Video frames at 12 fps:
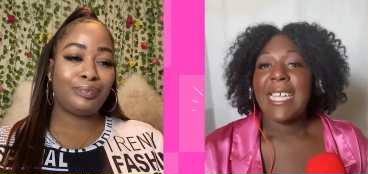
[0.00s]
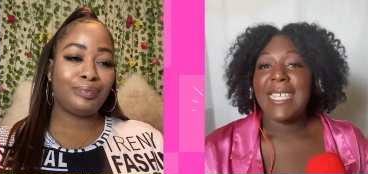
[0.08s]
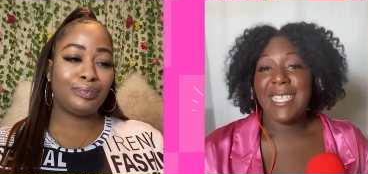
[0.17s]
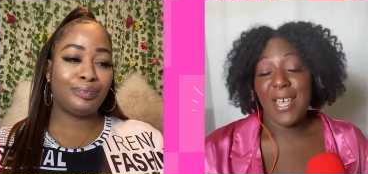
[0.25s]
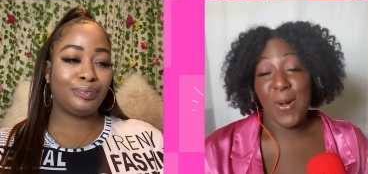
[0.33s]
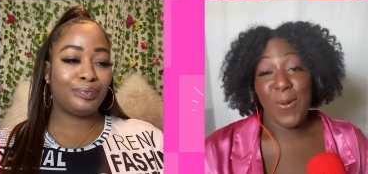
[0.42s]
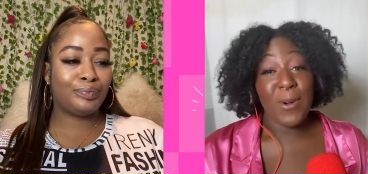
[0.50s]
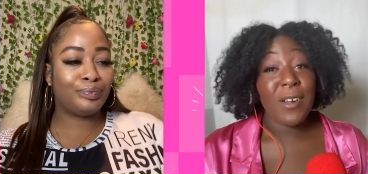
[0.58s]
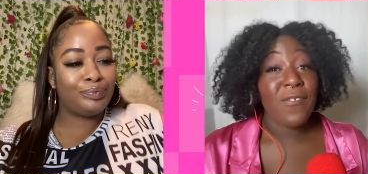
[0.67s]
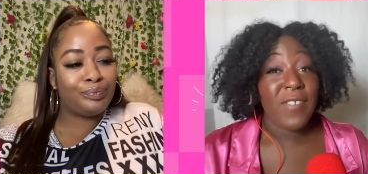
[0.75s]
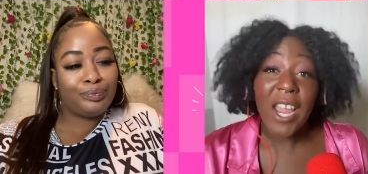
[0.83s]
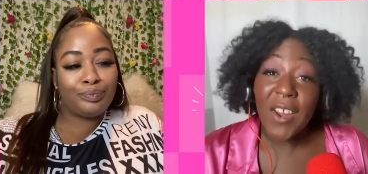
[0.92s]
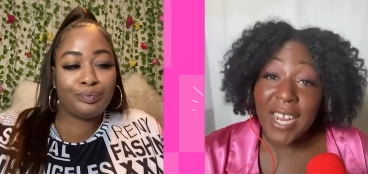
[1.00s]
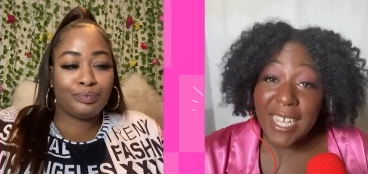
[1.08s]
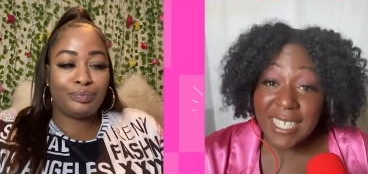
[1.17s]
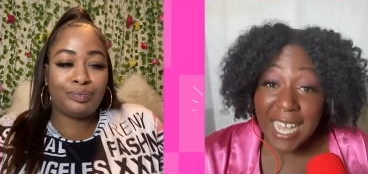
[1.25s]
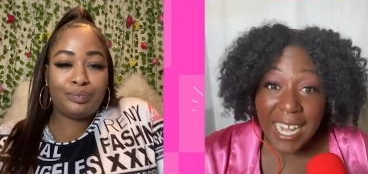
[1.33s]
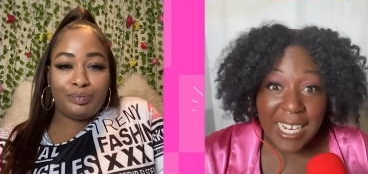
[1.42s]
Speaker 1: So we're very
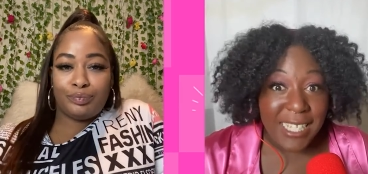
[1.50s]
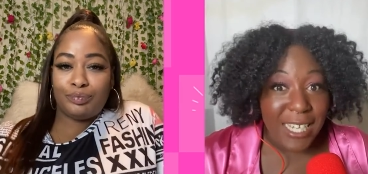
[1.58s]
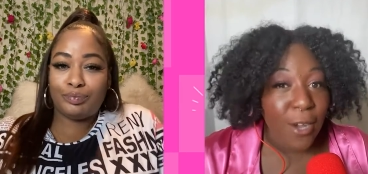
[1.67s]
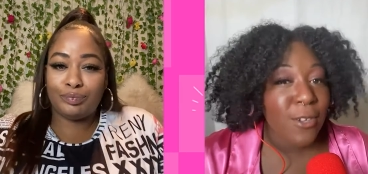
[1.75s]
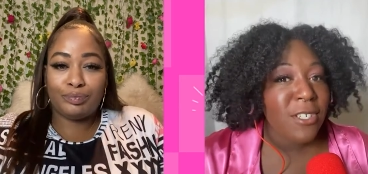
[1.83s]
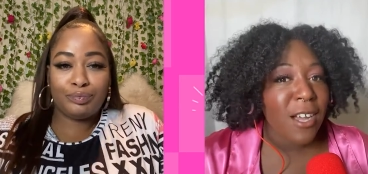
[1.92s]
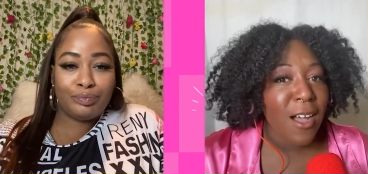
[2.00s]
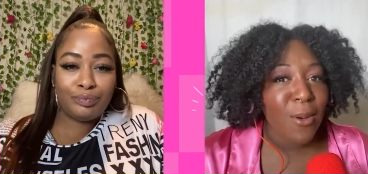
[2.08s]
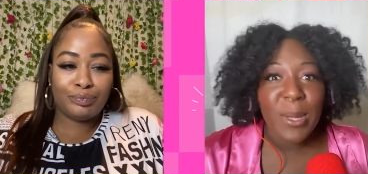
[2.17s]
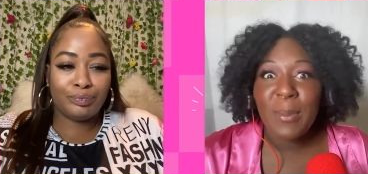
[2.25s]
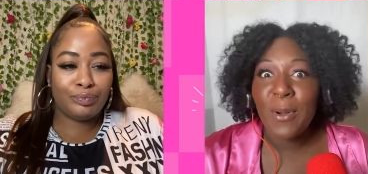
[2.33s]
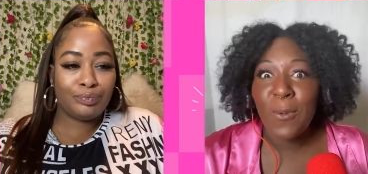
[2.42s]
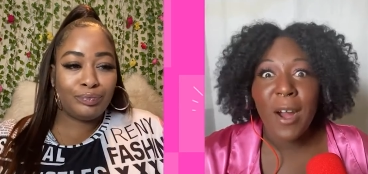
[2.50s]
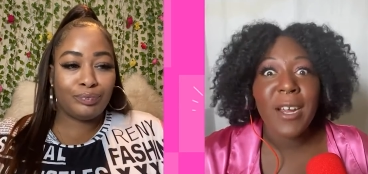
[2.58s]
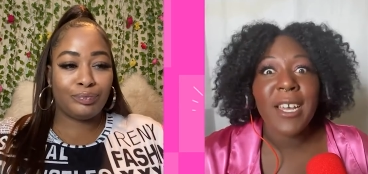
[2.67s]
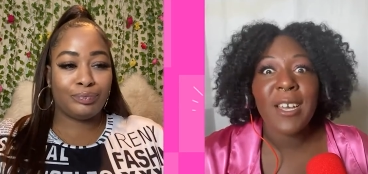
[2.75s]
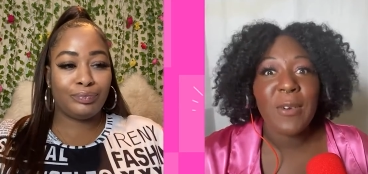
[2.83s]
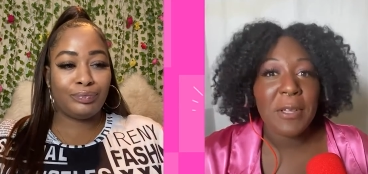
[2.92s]
excited. Told y'all we've been
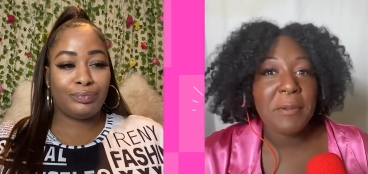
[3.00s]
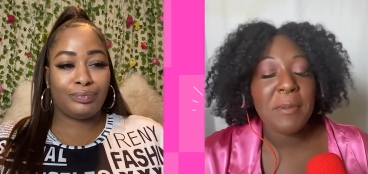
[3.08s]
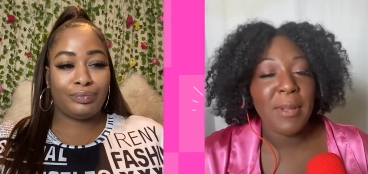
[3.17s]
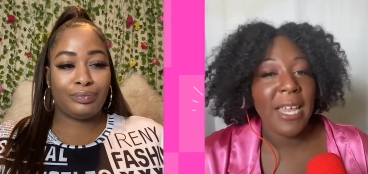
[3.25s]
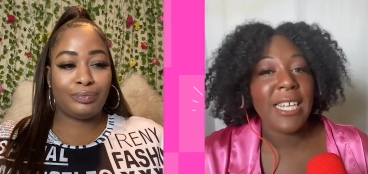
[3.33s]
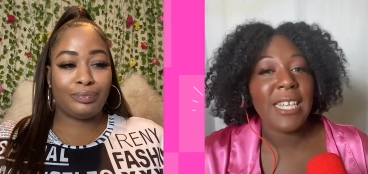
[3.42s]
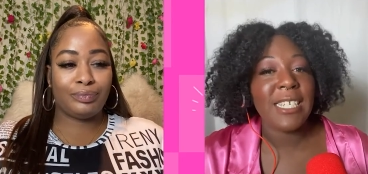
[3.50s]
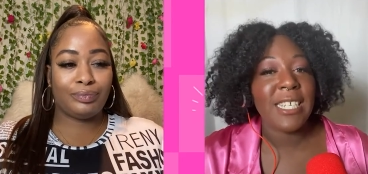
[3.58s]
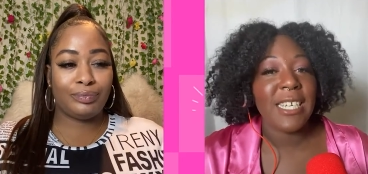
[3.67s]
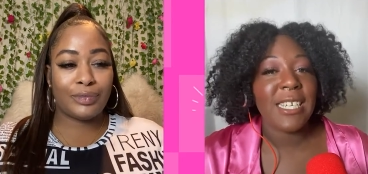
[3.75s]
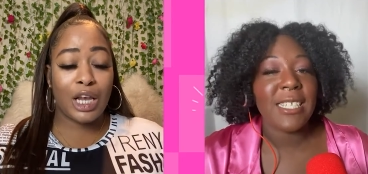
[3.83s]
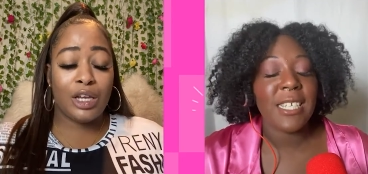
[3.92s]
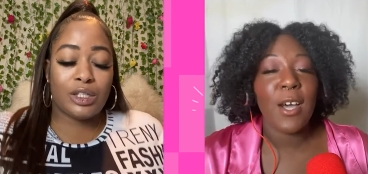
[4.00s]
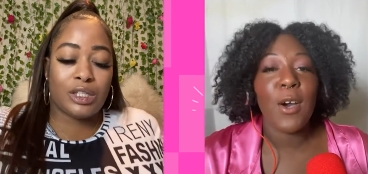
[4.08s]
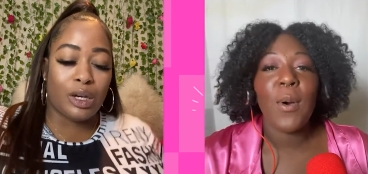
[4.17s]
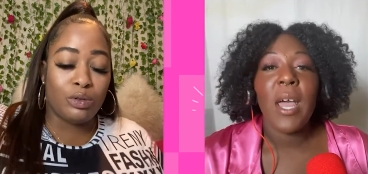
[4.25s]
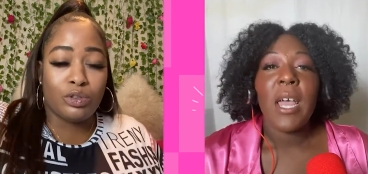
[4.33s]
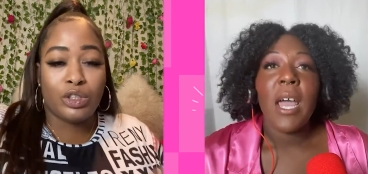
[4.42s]
working. We've been planning shit.
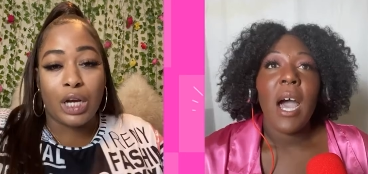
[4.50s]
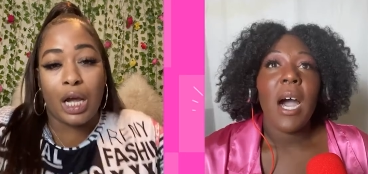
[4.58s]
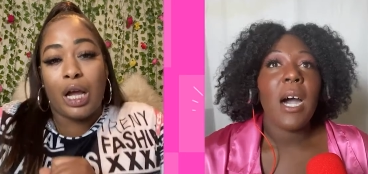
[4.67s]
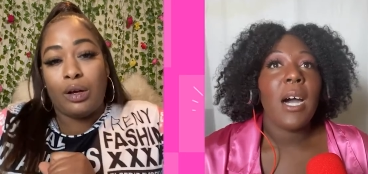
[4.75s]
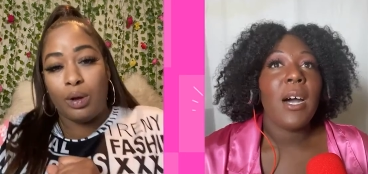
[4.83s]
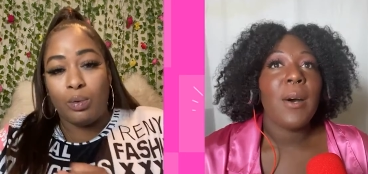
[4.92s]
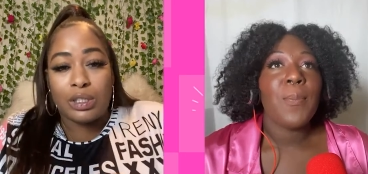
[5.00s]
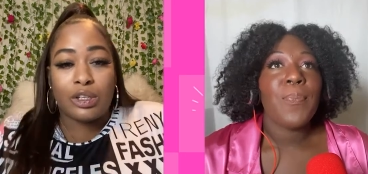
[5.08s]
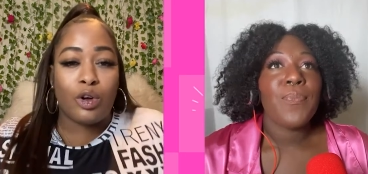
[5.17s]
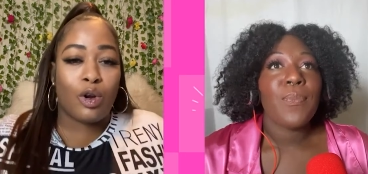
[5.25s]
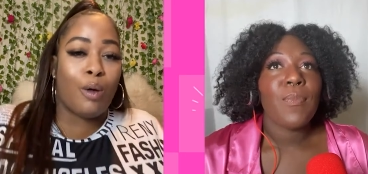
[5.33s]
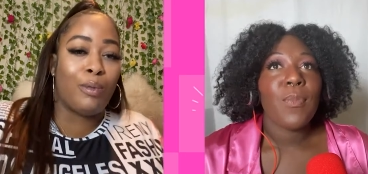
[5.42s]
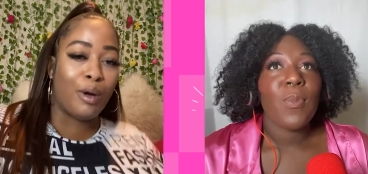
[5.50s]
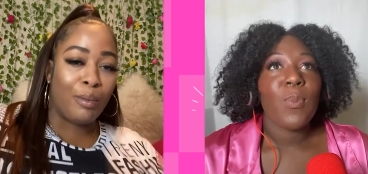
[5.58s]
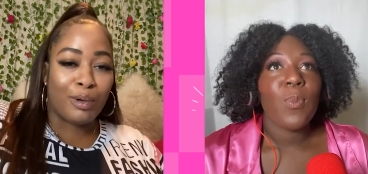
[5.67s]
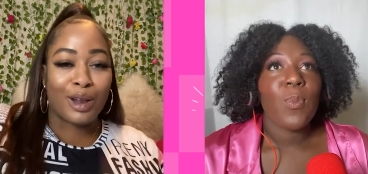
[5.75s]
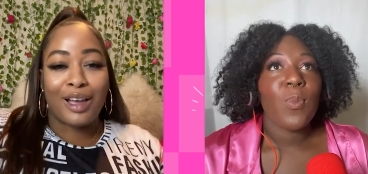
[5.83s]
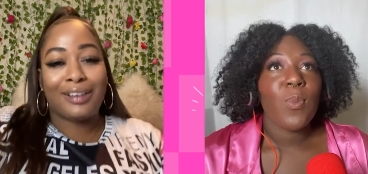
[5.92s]
So told y'all what's going on
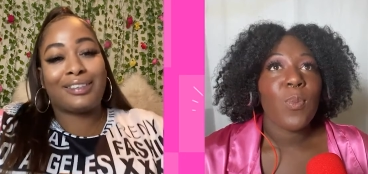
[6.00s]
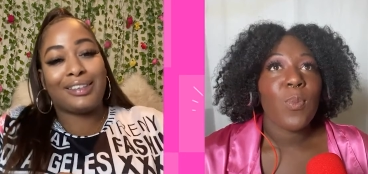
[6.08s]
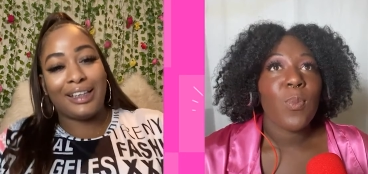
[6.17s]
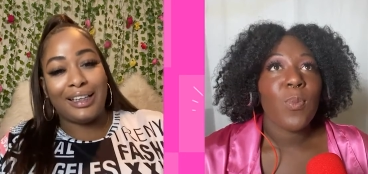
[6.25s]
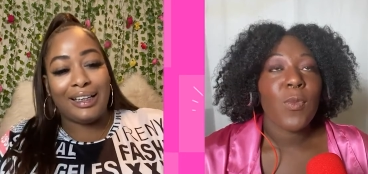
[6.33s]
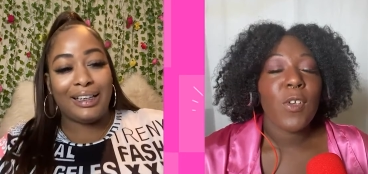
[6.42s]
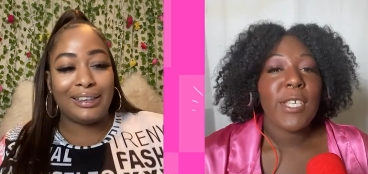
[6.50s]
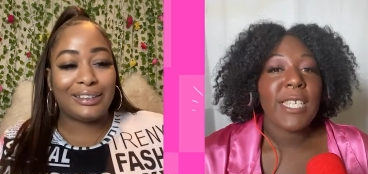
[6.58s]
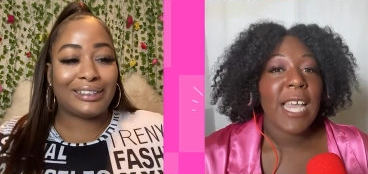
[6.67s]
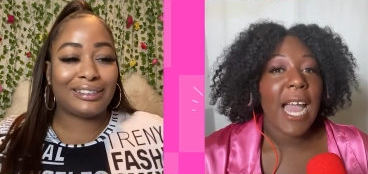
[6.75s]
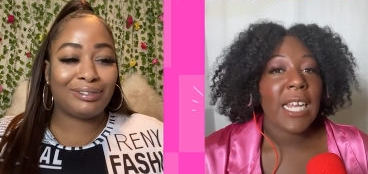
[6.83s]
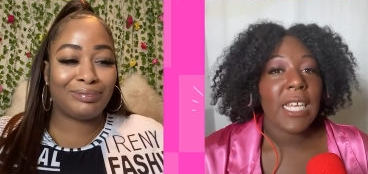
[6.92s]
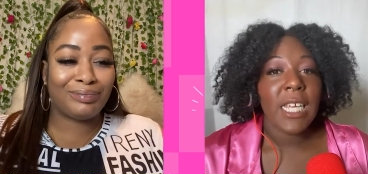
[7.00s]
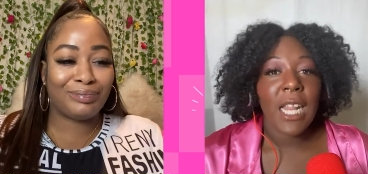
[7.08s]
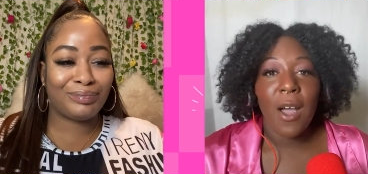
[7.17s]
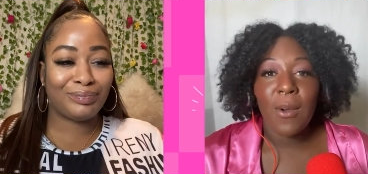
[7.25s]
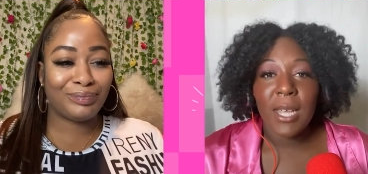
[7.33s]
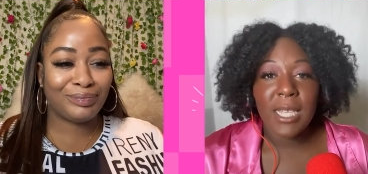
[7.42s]
about like these. It's gotta, you
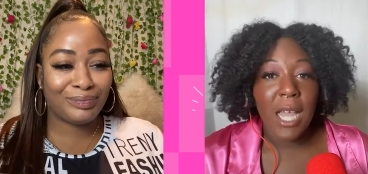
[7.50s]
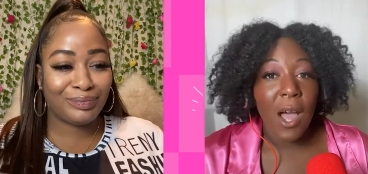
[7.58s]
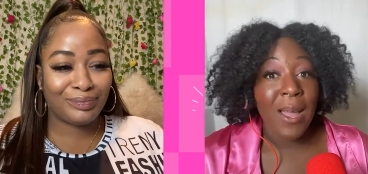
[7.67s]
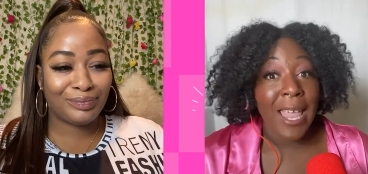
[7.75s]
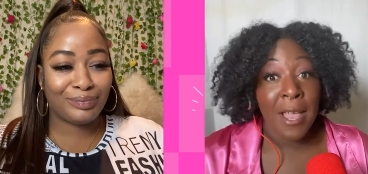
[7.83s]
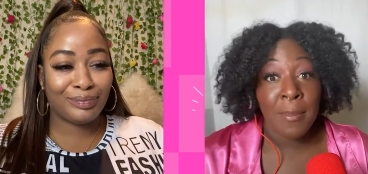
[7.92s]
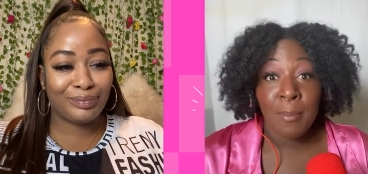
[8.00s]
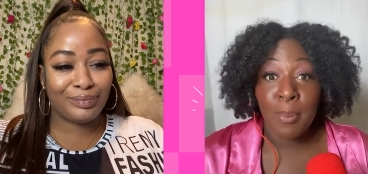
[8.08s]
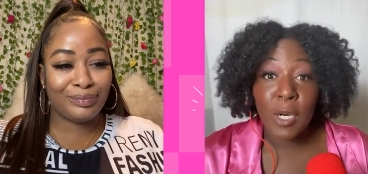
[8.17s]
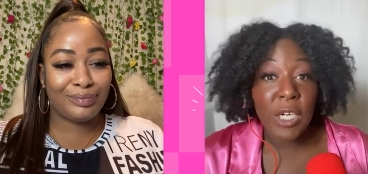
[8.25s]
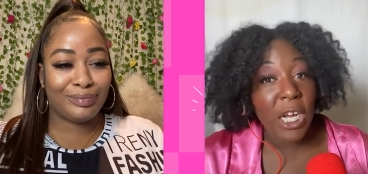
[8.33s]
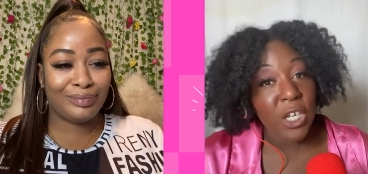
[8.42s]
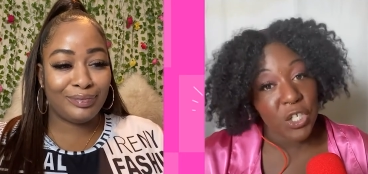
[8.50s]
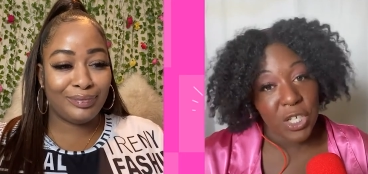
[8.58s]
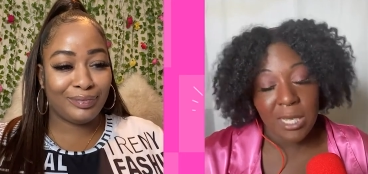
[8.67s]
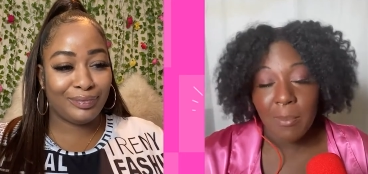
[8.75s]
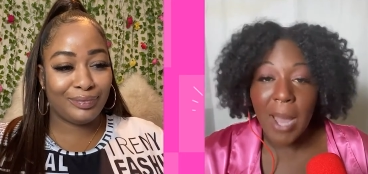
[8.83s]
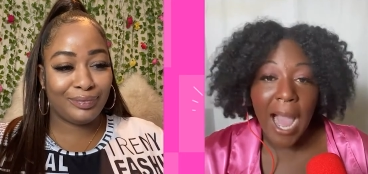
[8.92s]
know, it's all in
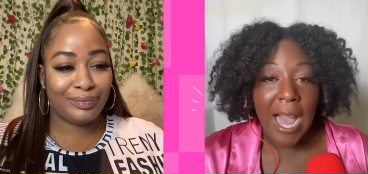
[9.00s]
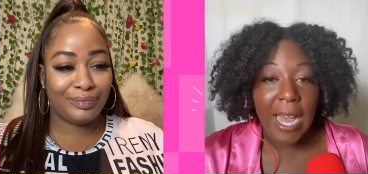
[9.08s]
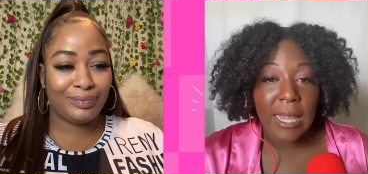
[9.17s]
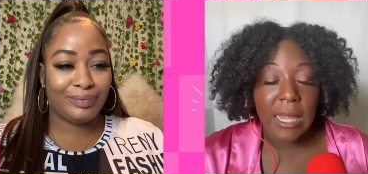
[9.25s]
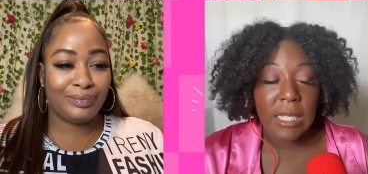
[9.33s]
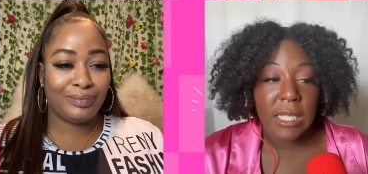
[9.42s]
production behind the